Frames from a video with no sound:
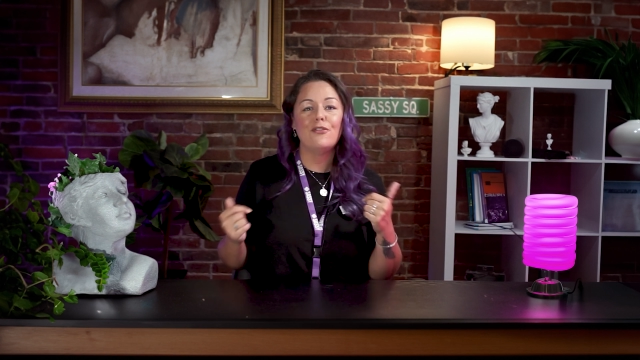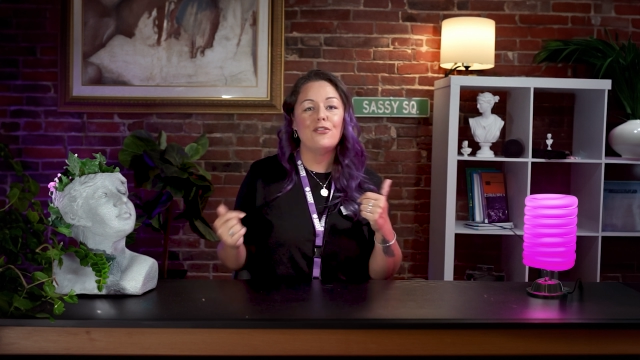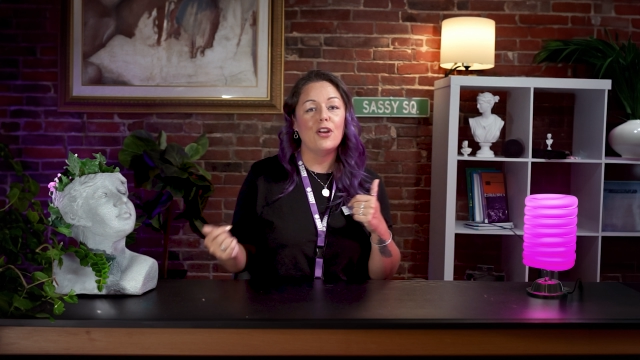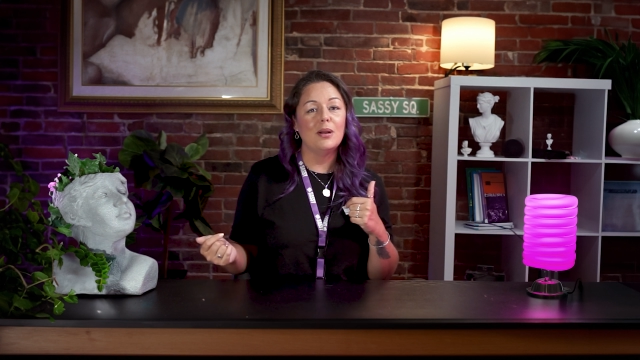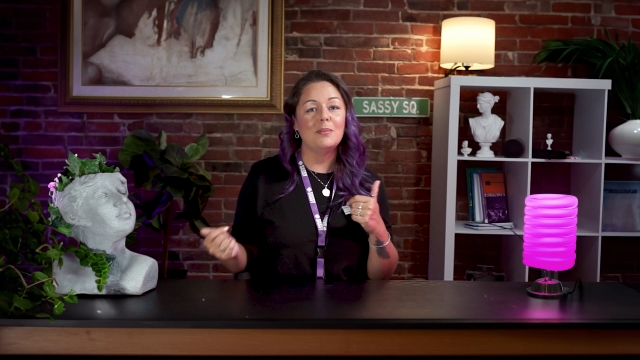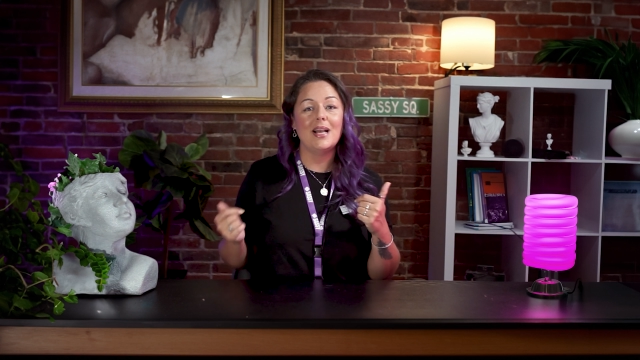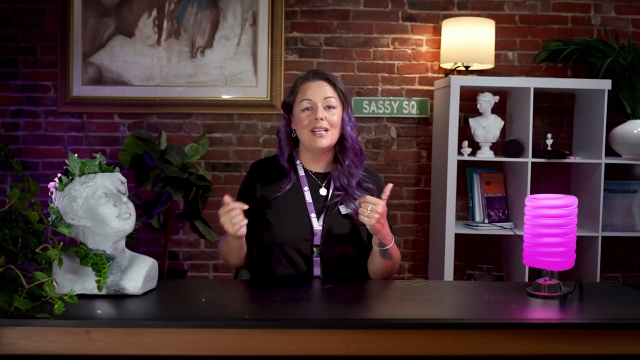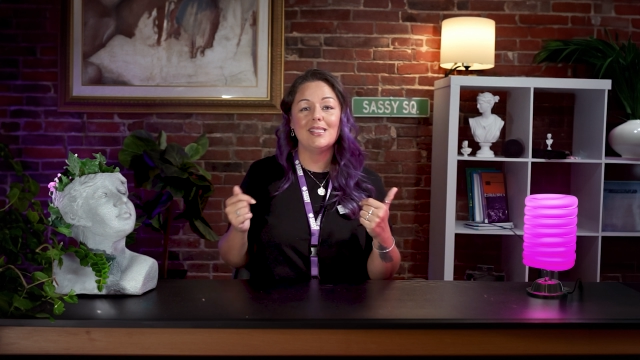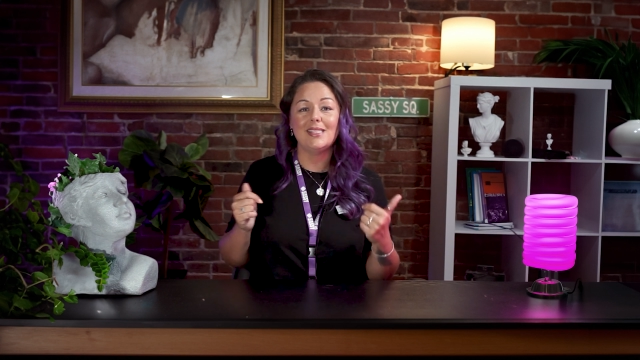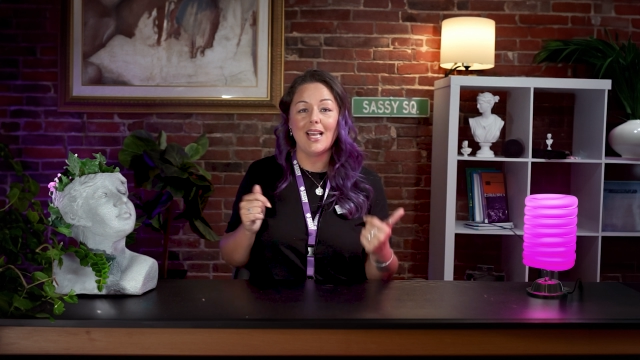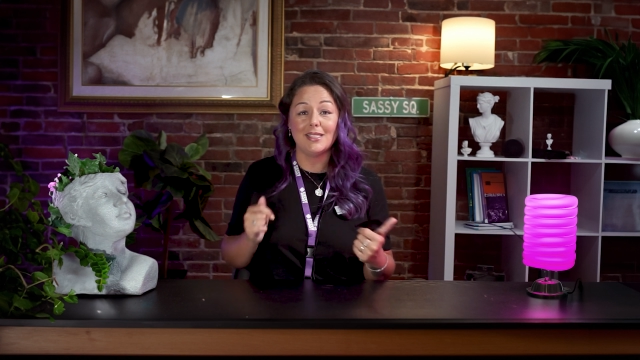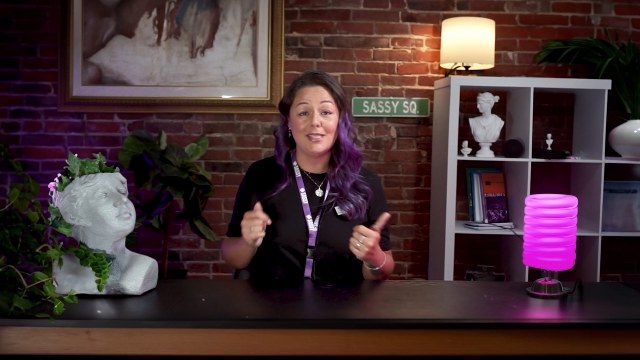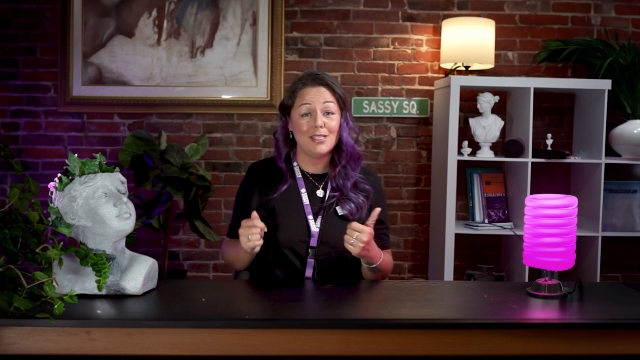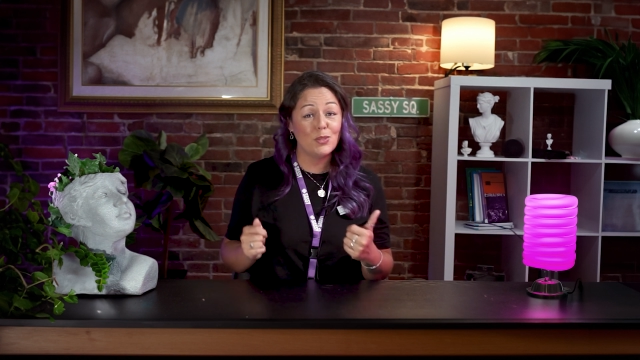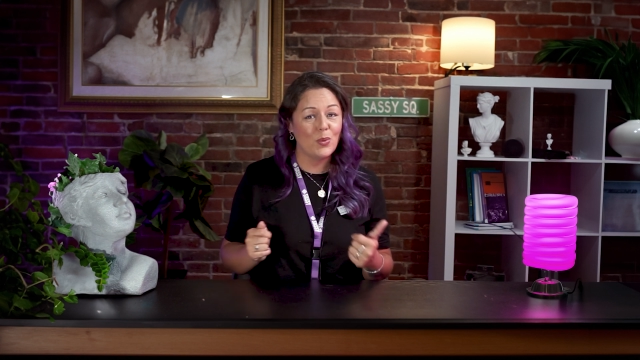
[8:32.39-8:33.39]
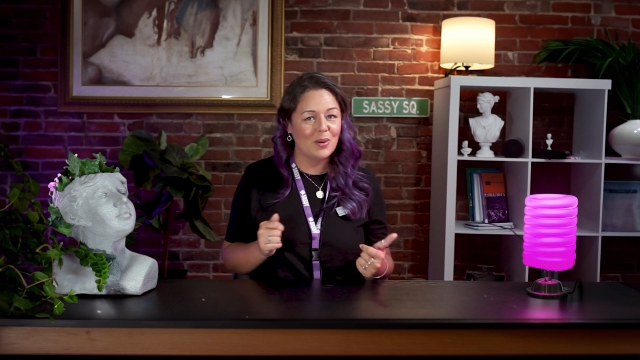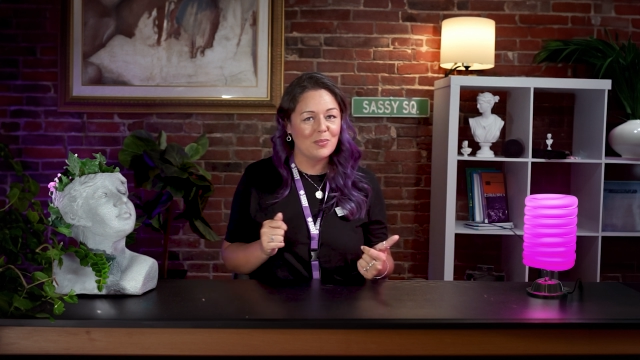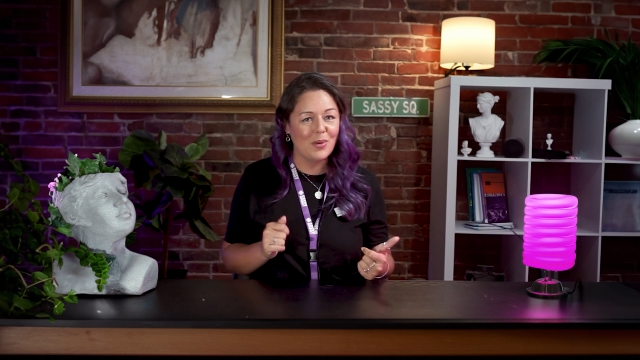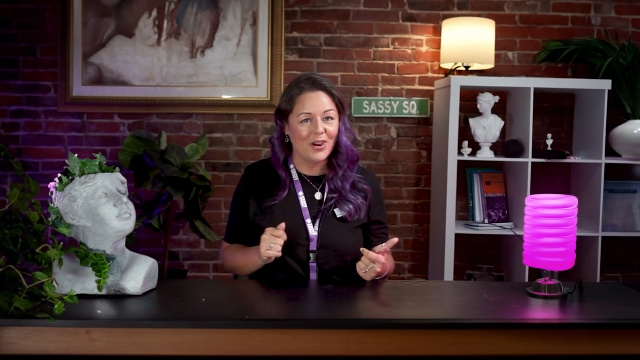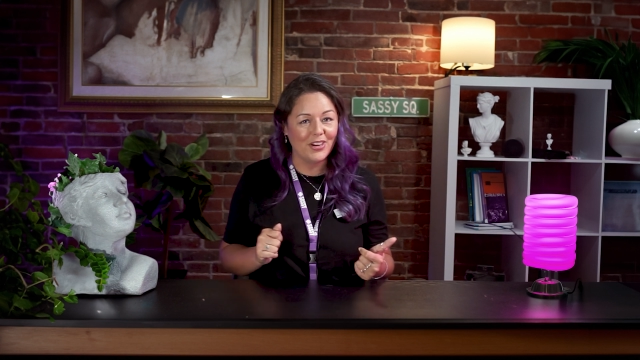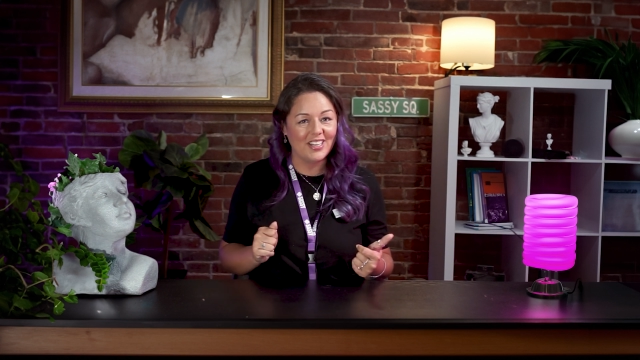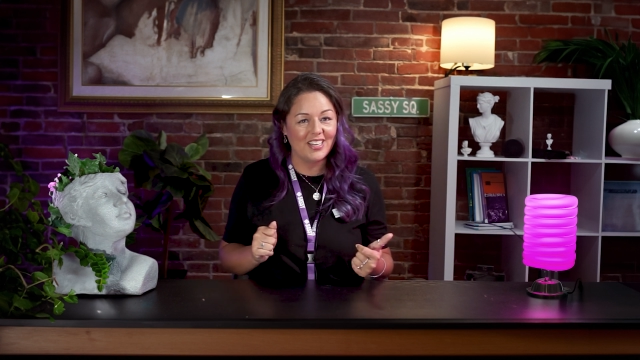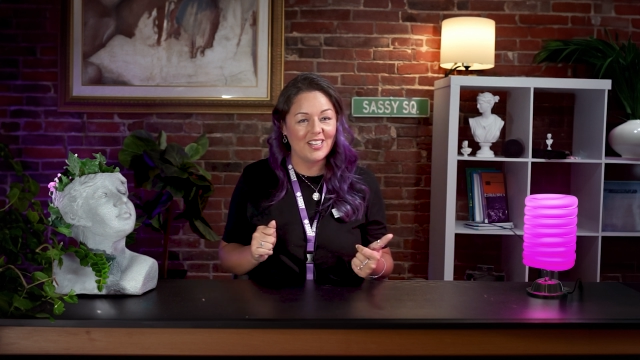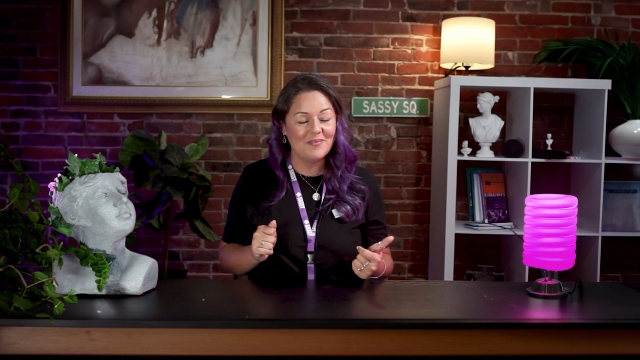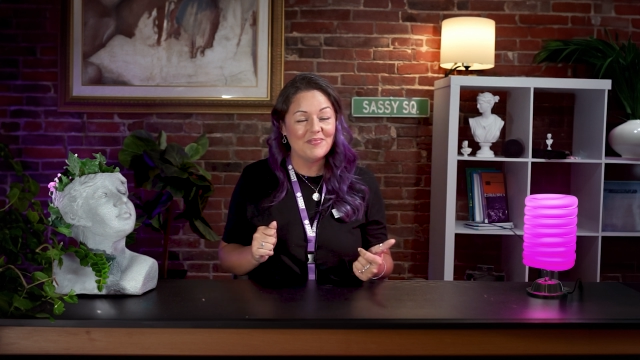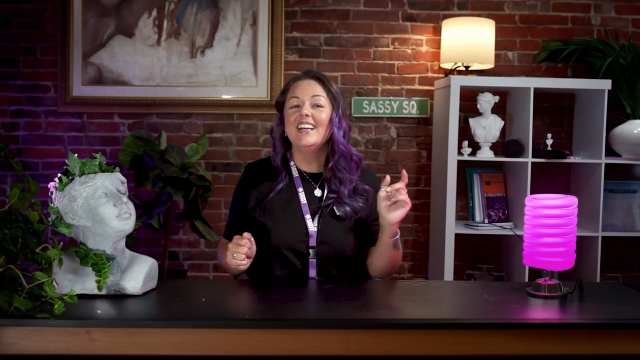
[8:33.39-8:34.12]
from Sassy Square Marketing.